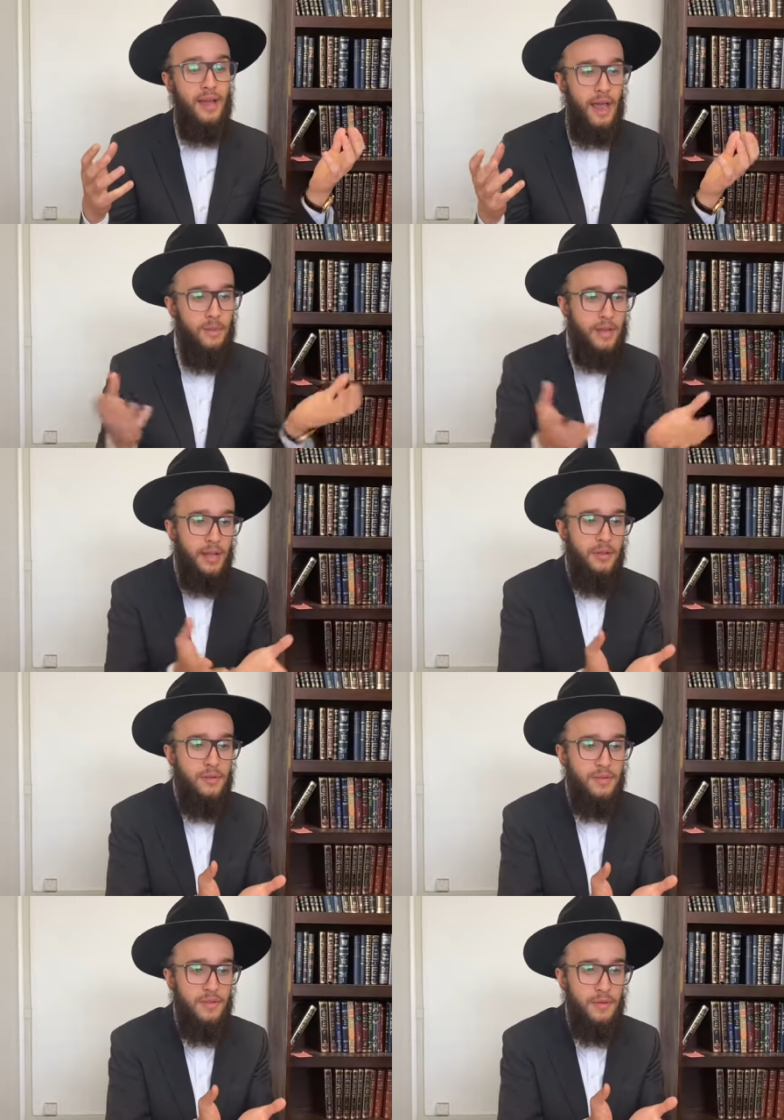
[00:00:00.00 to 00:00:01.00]
and we can
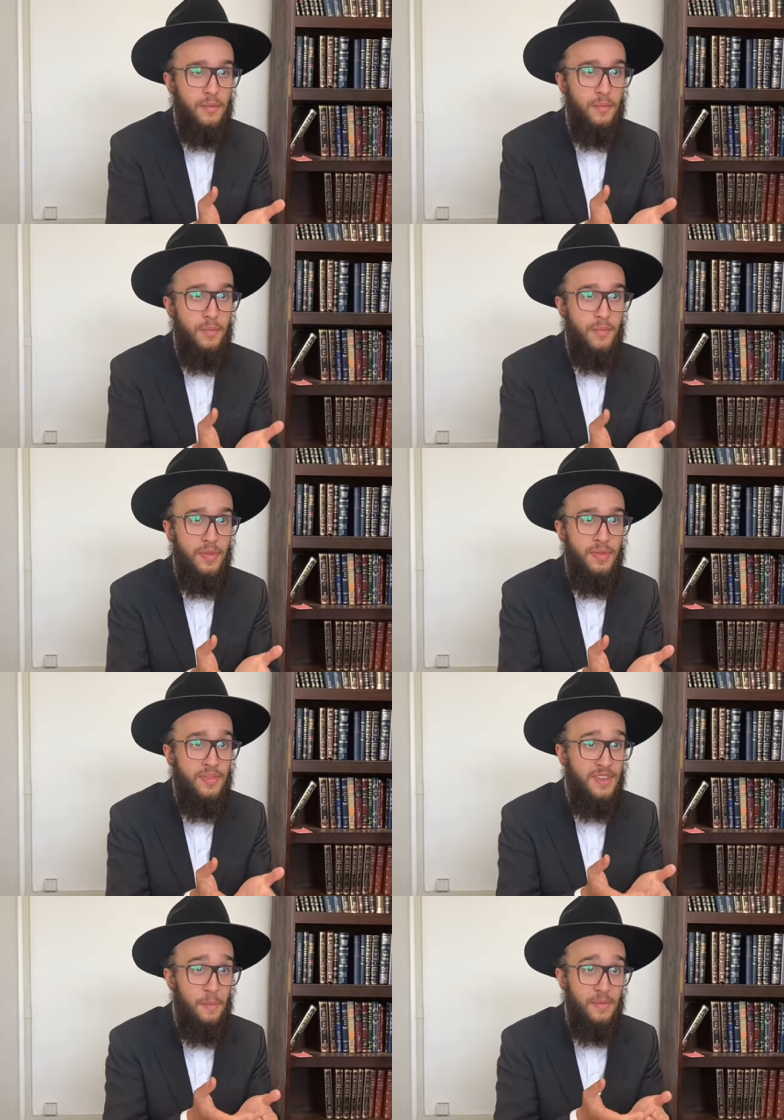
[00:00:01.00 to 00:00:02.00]
lose the
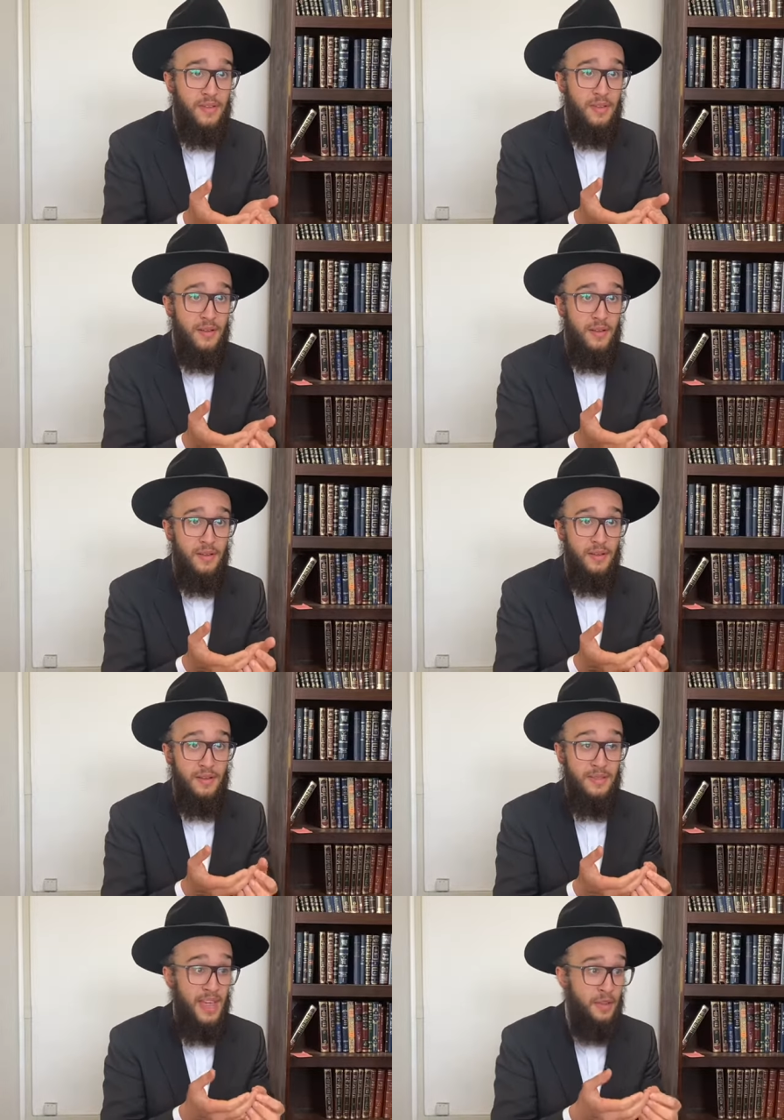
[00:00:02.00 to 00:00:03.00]
steps
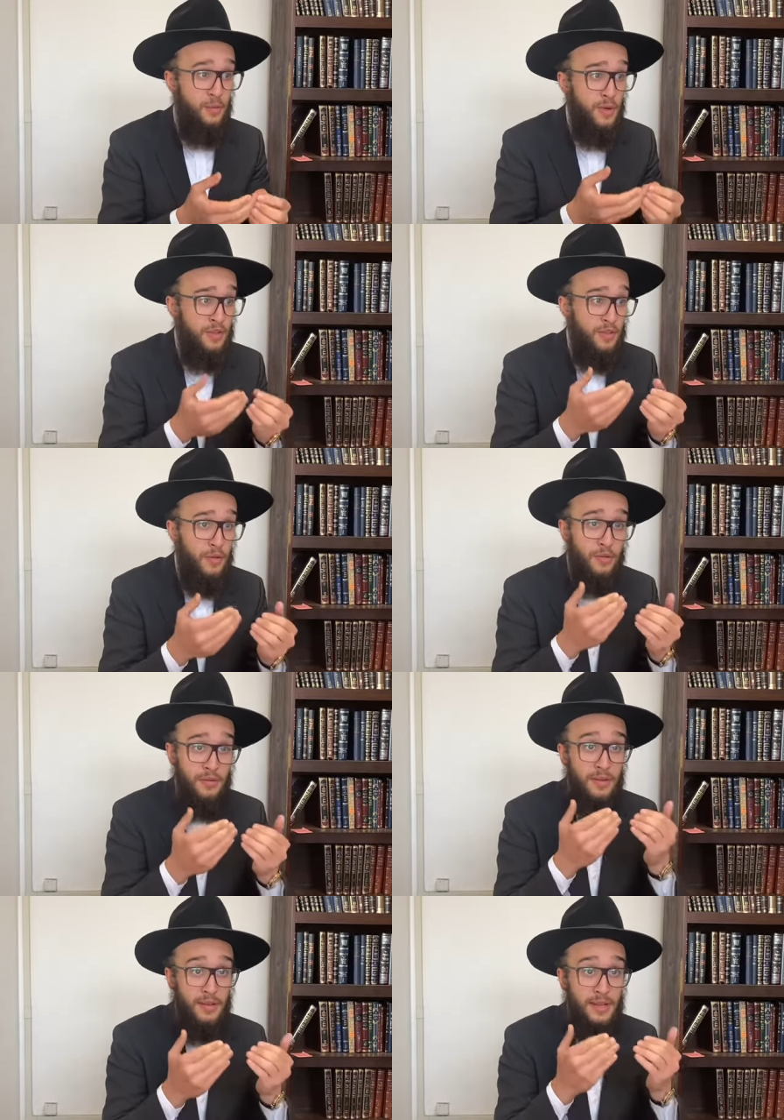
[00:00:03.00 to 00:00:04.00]
that we so
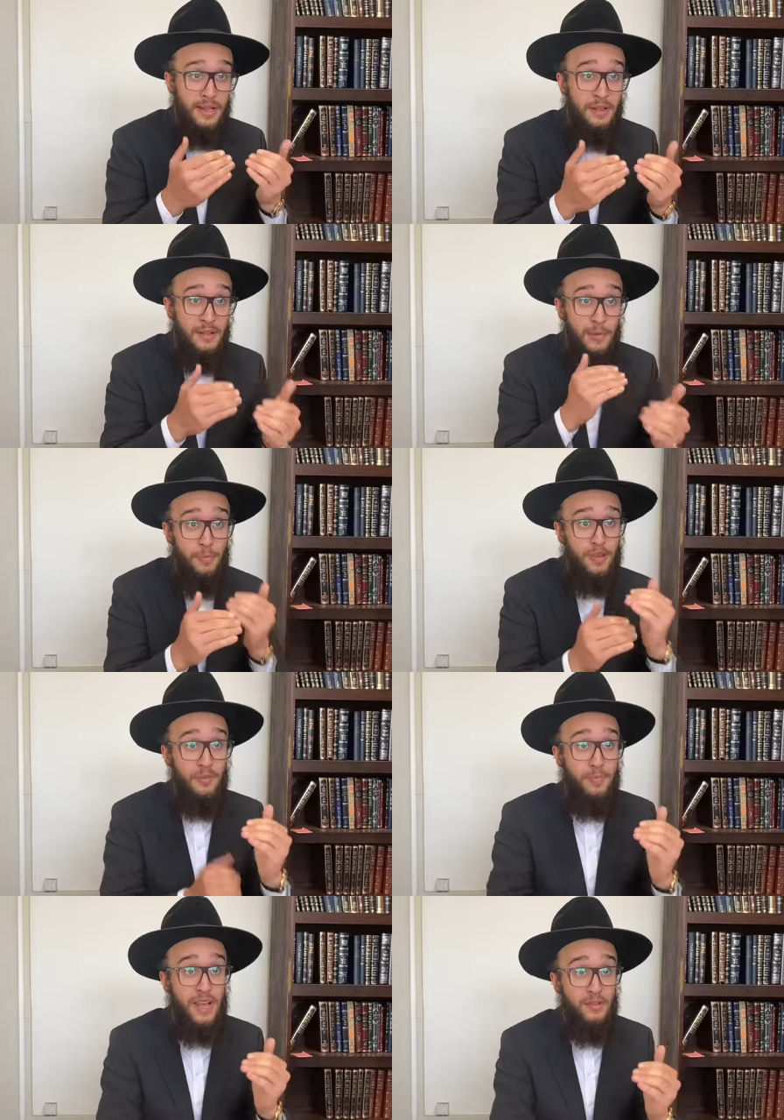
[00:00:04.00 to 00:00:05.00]
clearly put
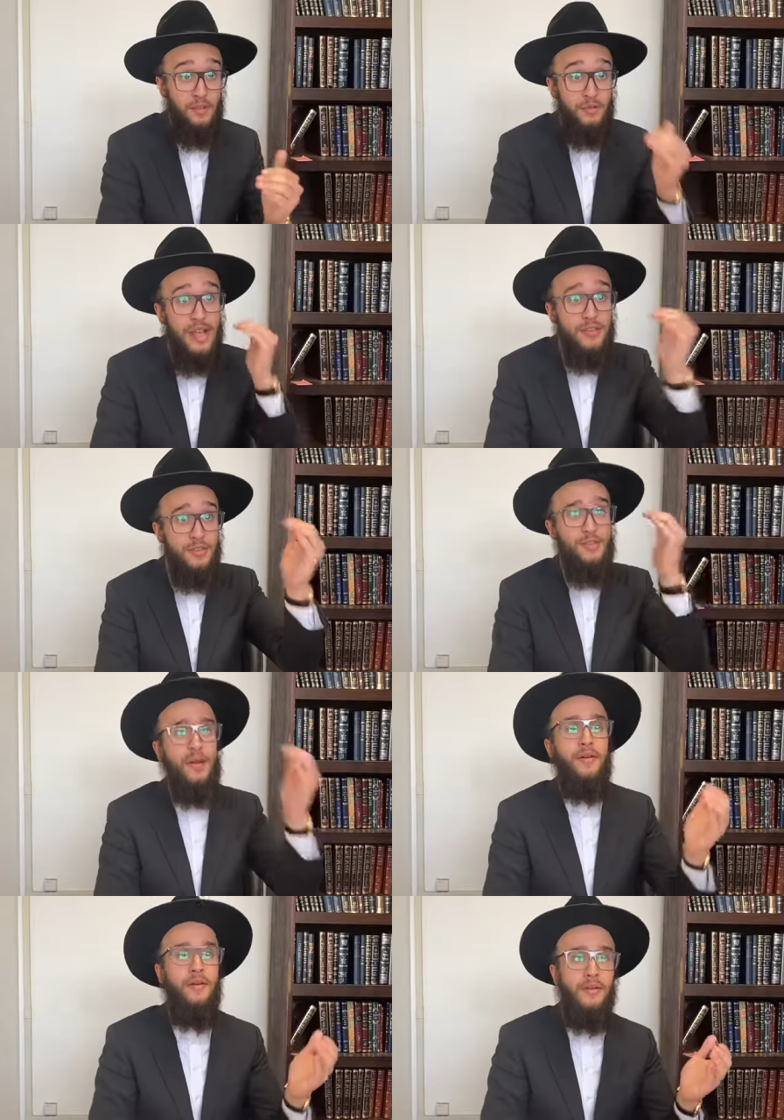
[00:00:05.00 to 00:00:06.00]
in place to reach to
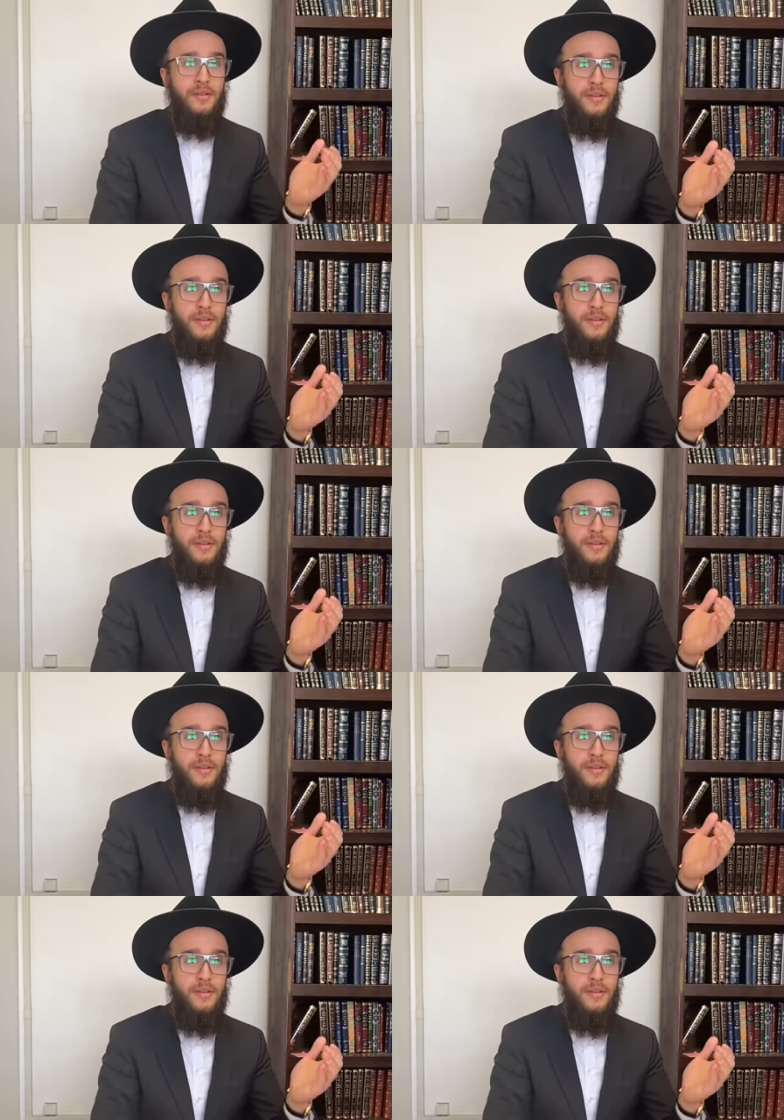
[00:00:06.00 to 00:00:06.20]
our goals.